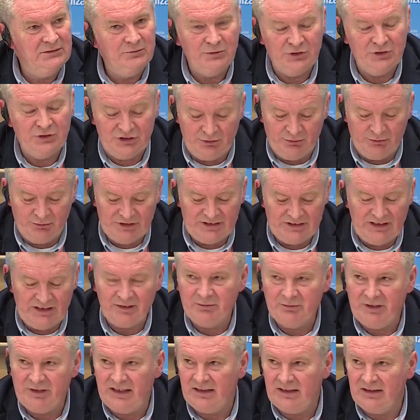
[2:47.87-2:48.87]
But someone's got to
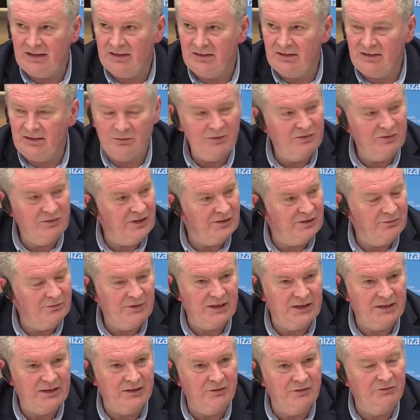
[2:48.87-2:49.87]
make it, and we've got to
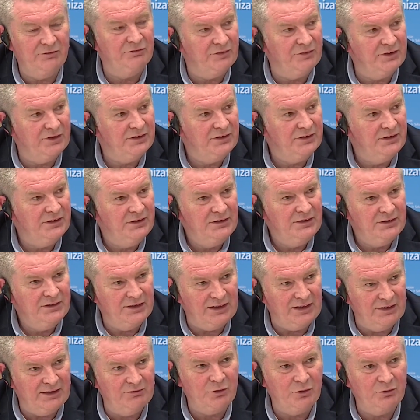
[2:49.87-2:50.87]
make enough of it
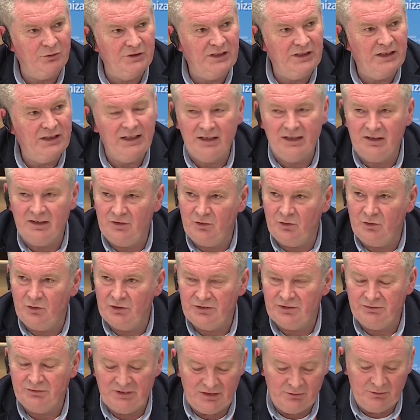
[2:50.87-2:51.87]
that everyone can get a
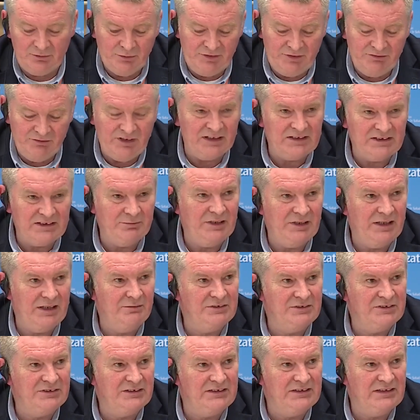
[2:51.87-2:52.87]
dose of it, and we've got to be
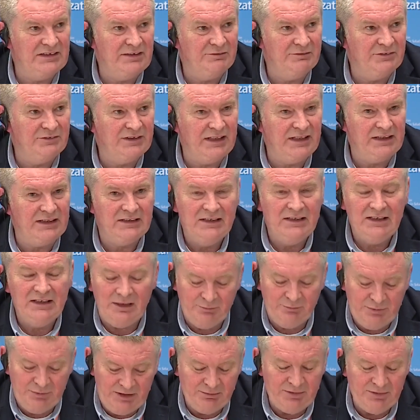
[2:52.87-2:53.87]
able to deliver that,
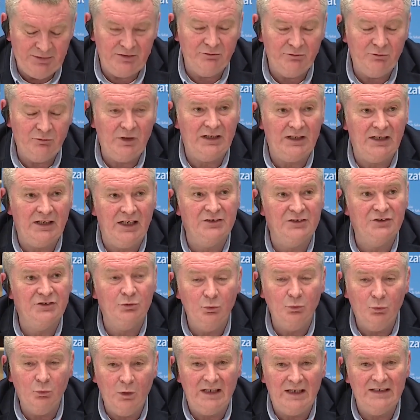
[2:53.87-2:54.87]
and people have got to
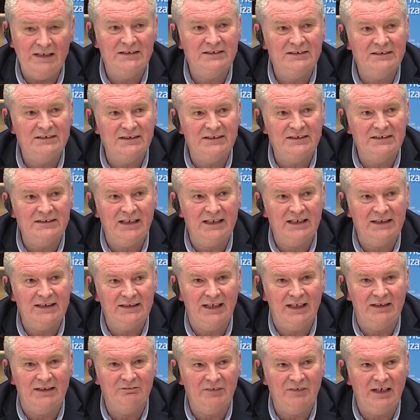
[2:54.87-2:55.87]
want to take
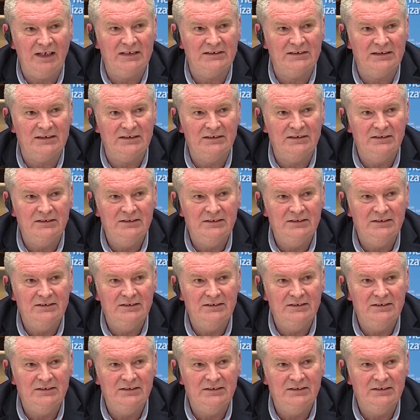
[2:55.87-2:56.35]
that vaccine.